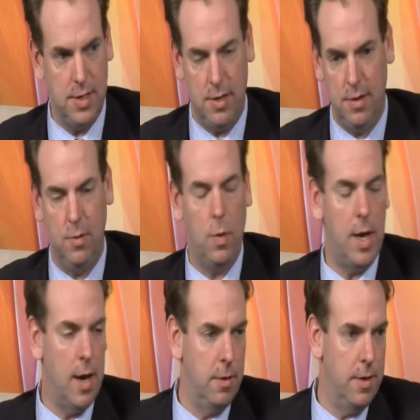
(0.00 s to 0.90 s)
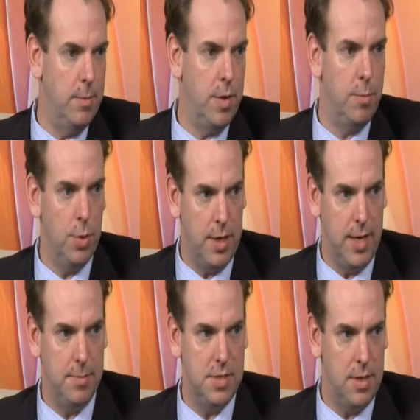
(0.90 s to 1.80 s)
and we honor them with a
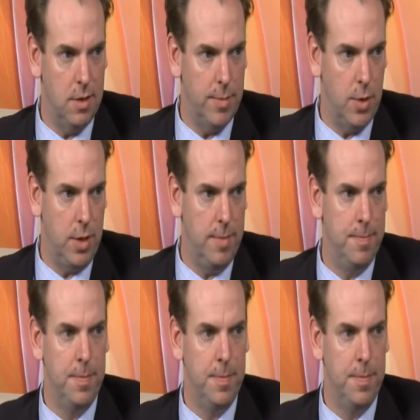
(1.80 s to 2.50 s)
pregame ceremony.